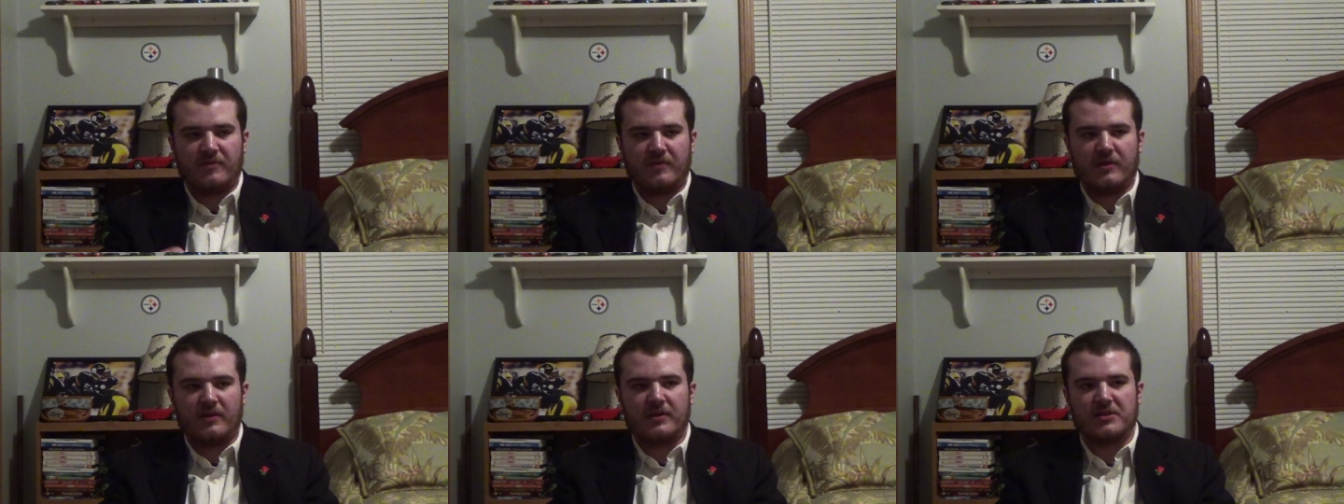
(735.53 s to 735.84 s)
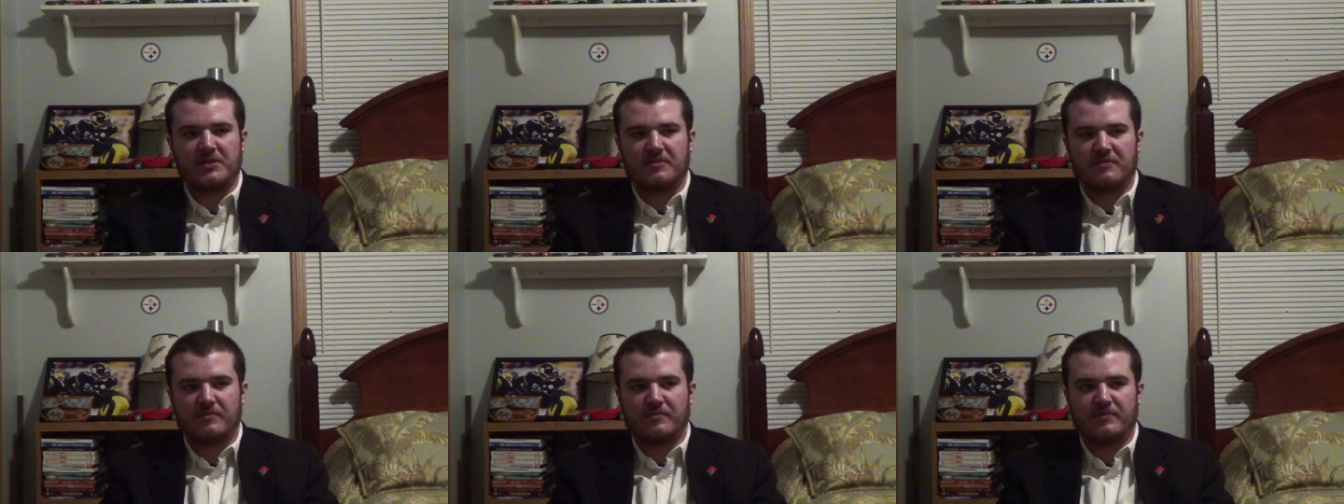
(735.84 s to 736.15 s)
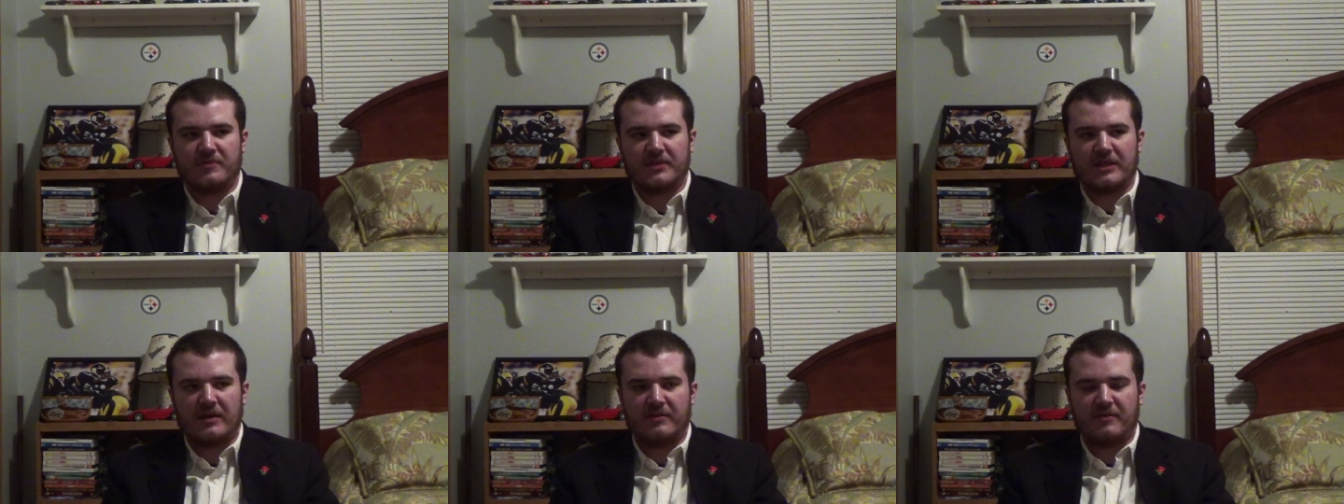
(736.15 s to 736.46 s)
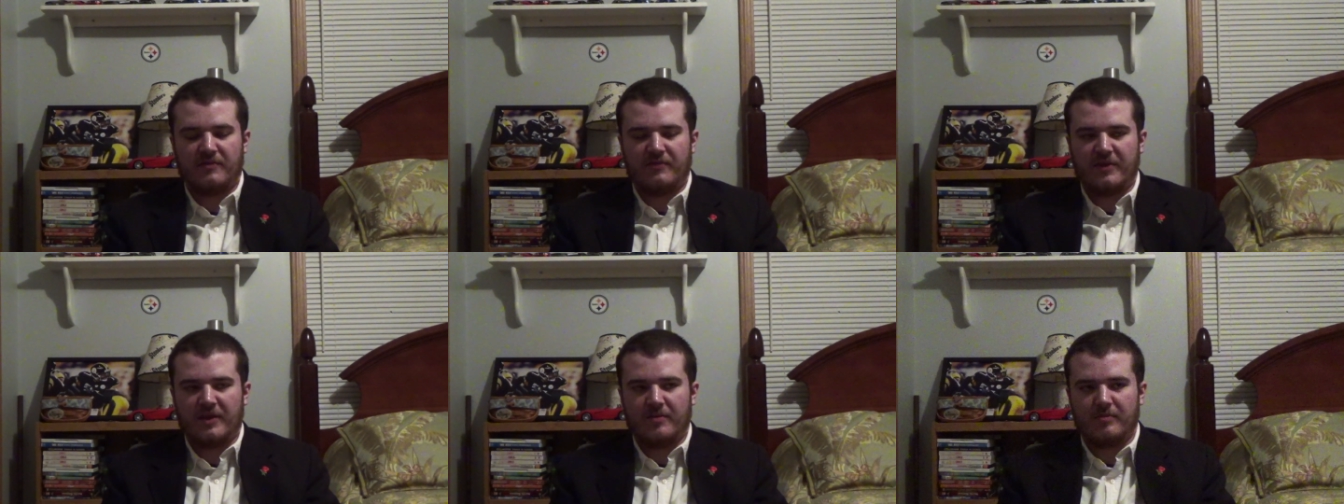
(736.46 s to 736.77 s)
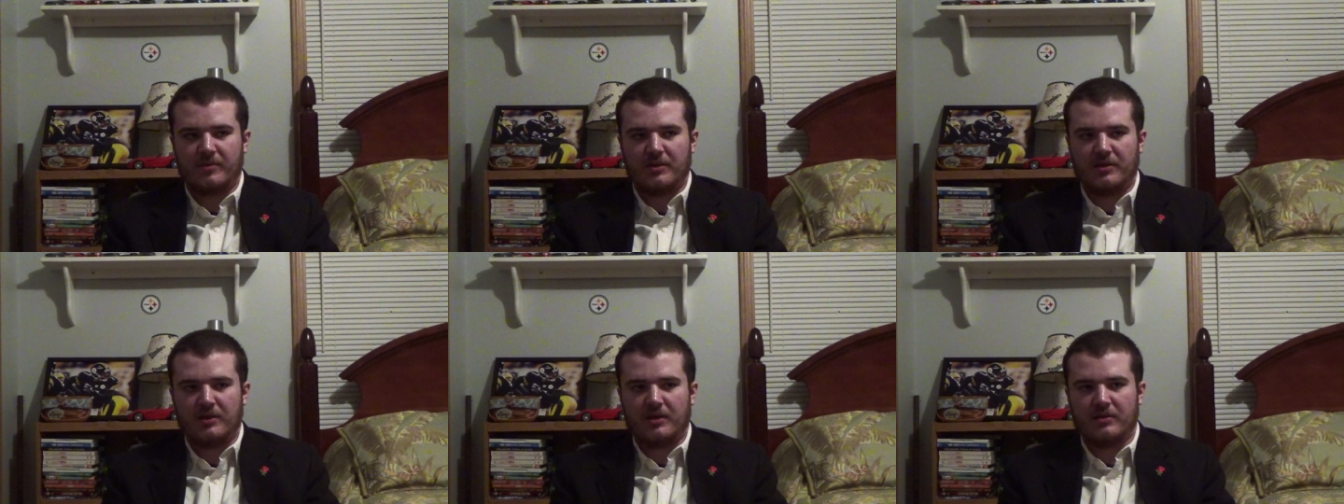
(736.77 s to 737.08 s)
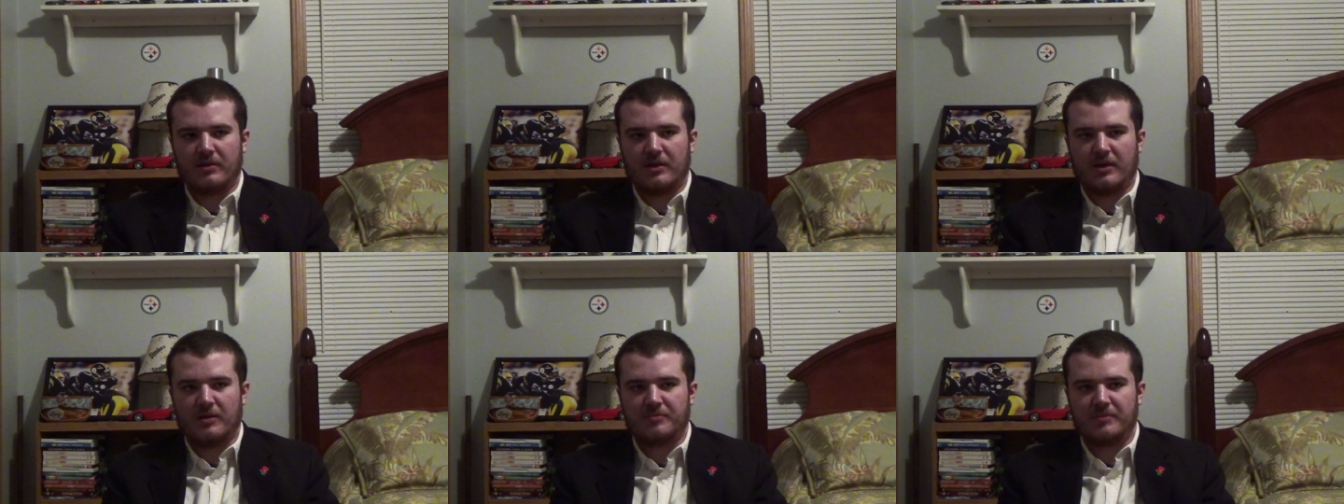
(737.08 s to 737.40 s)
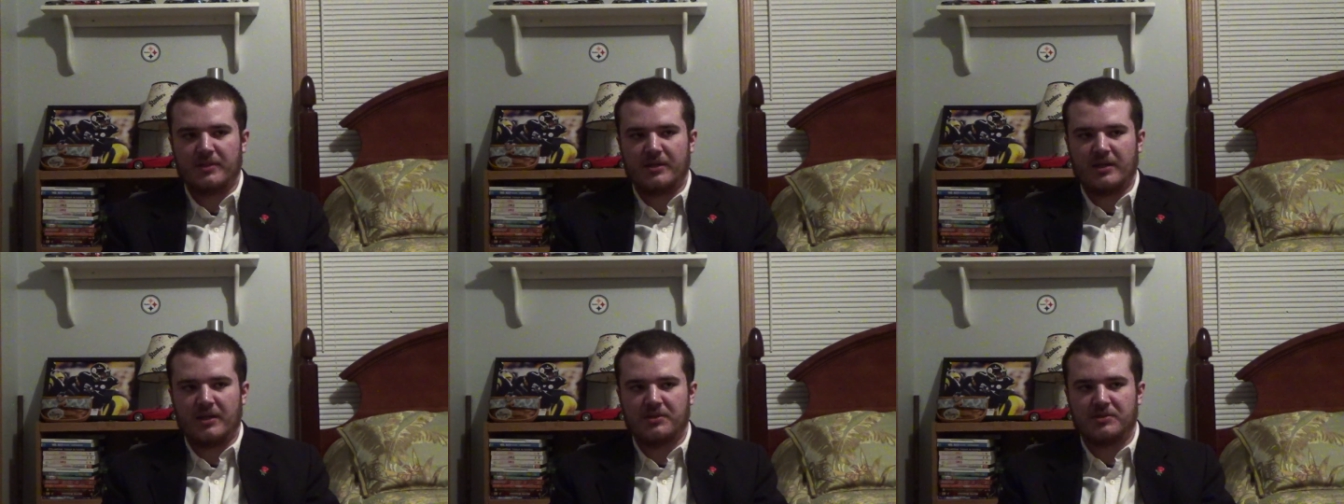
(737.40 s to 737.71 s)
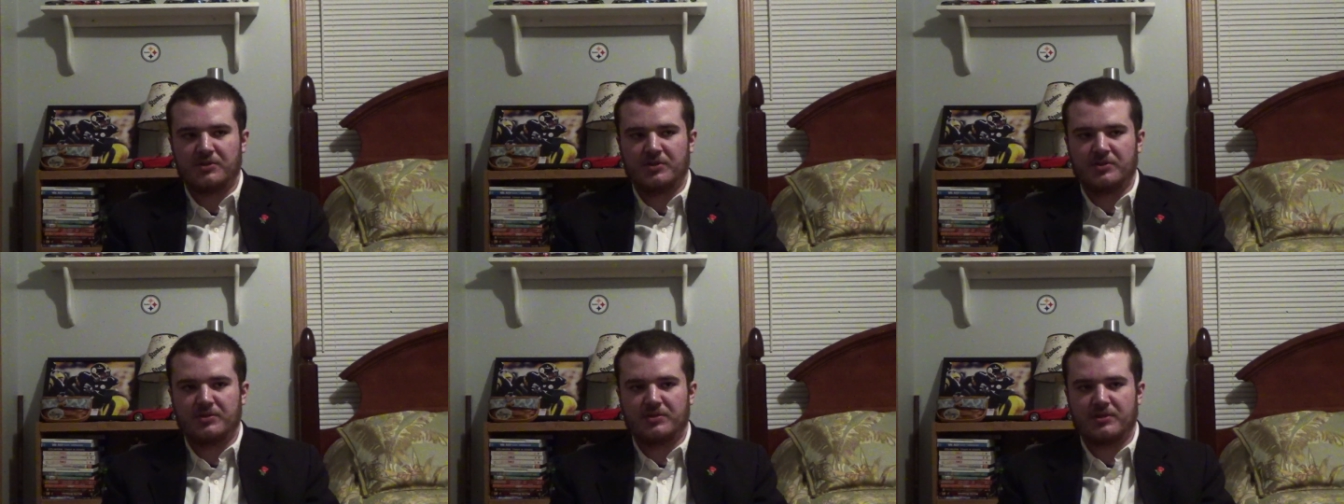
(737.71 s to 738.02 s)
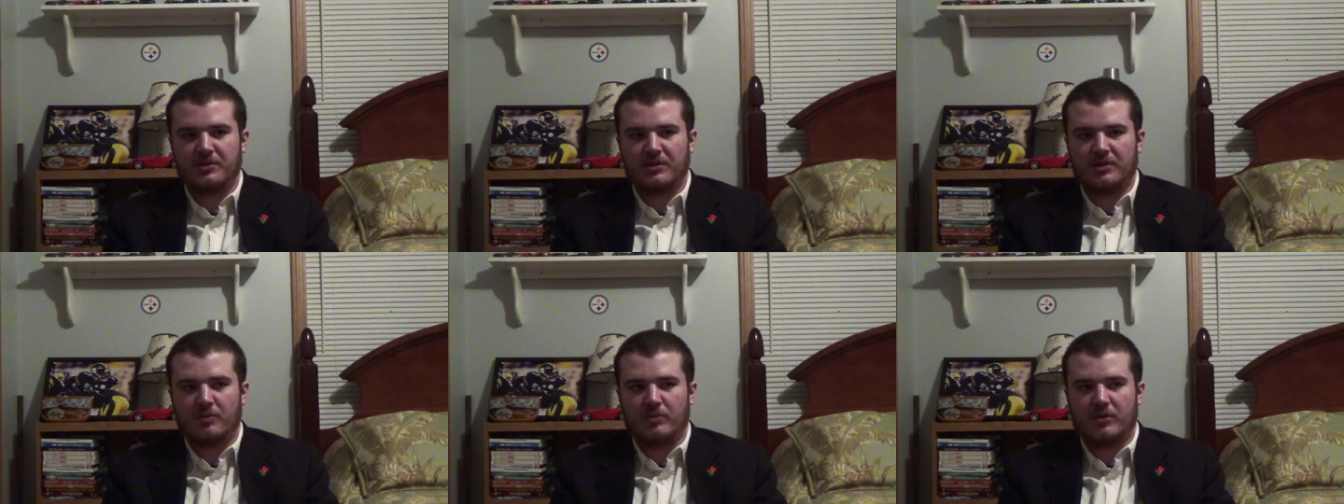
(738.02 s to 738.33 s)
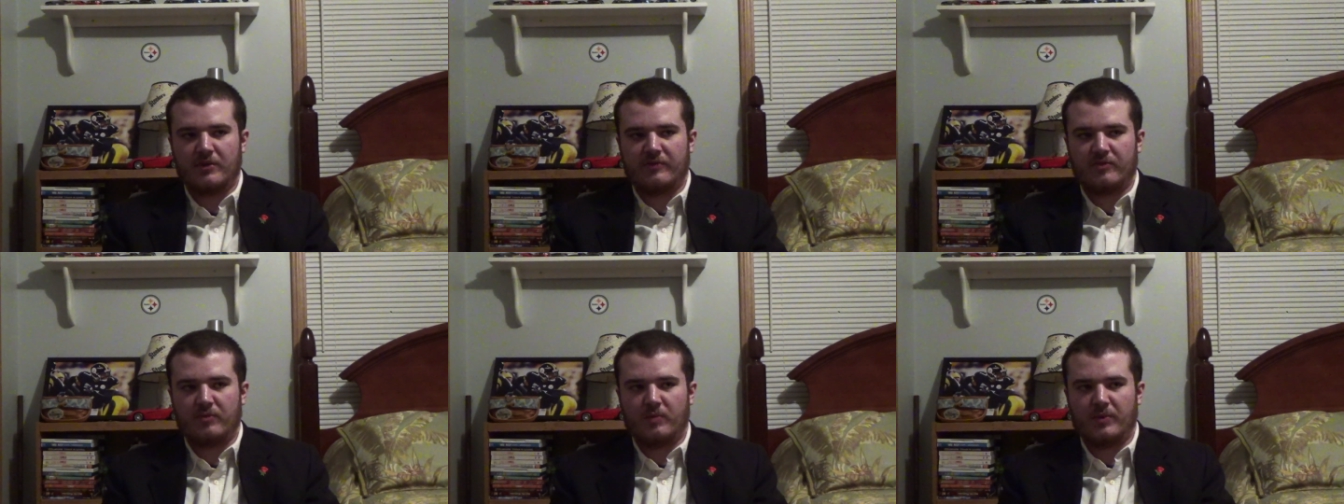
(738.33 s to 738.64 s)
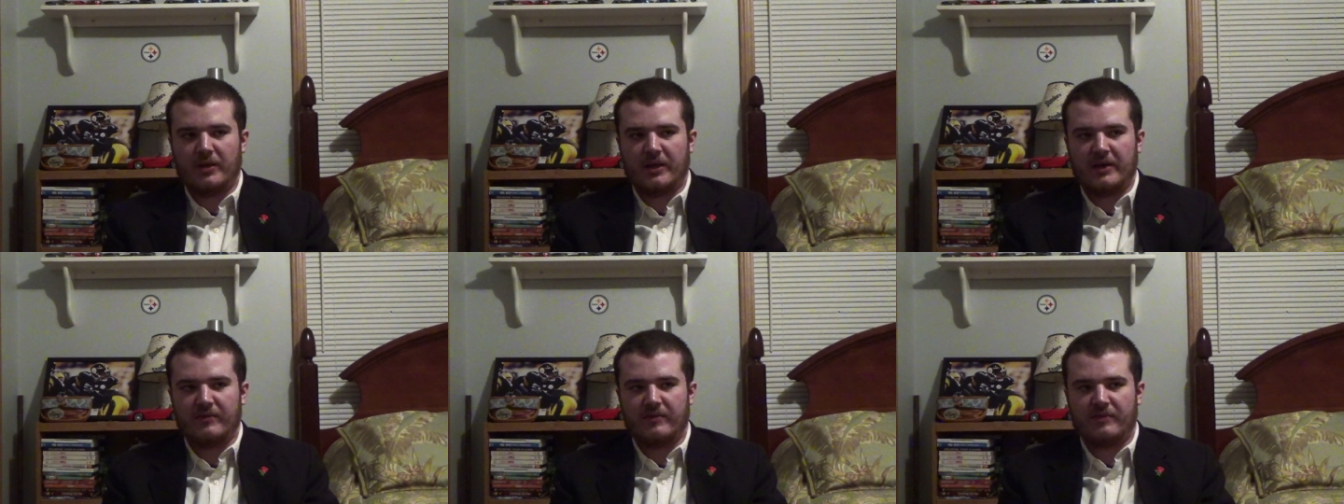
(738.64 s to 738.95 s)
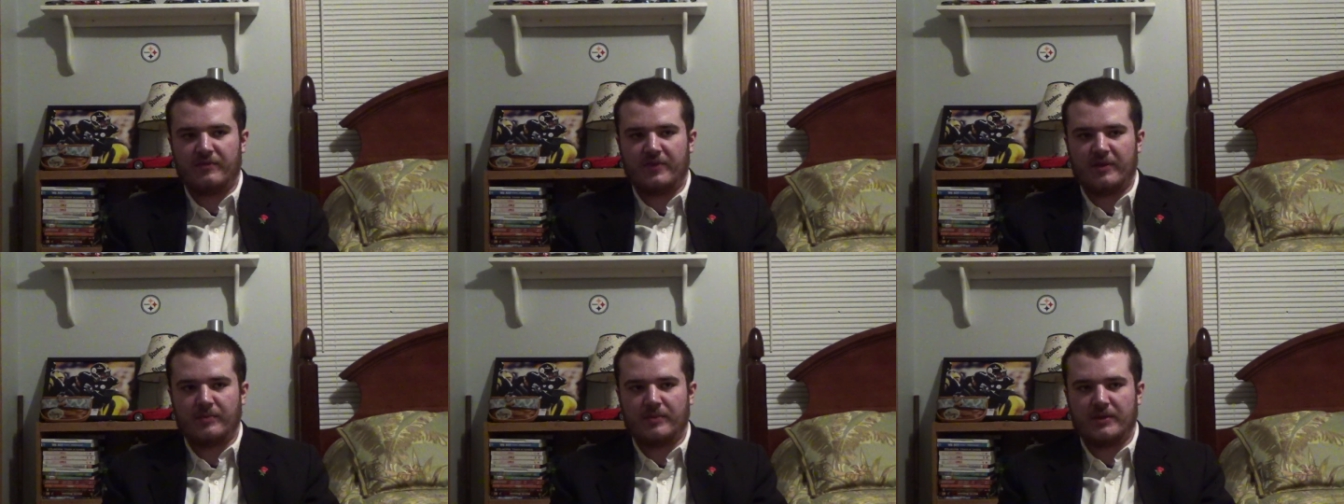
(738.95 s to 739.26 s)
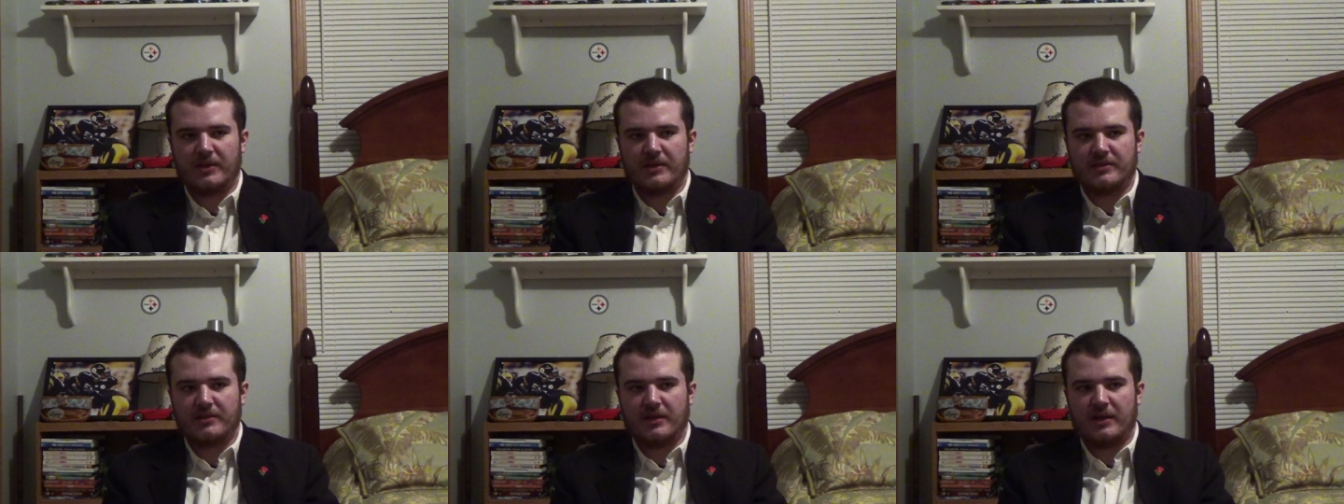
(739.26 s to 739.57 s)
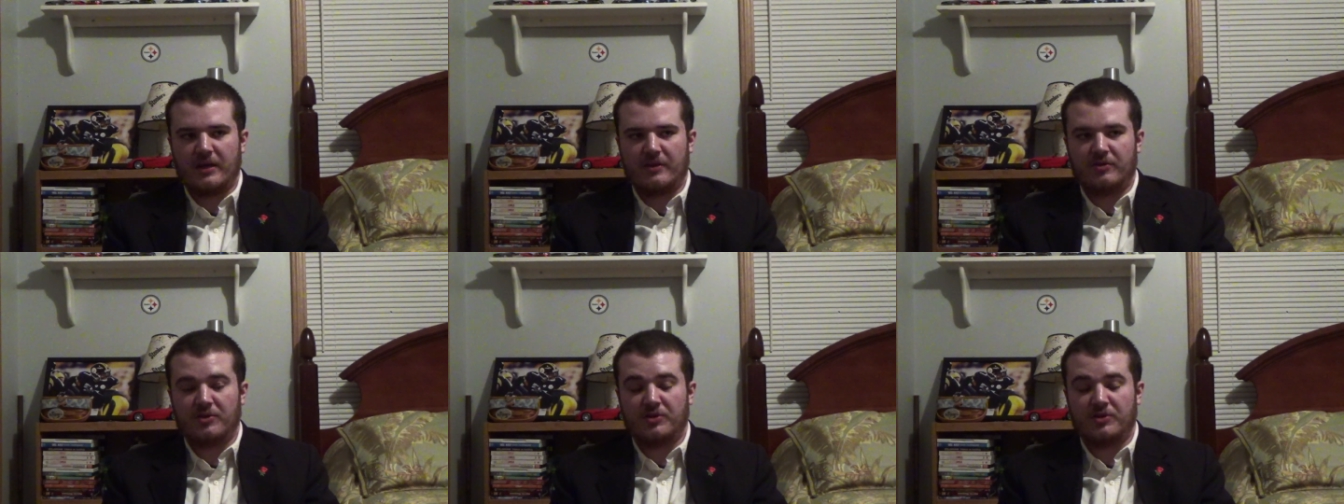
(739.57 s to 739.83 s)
his side of the family a lot because usually whenever we have a family get together,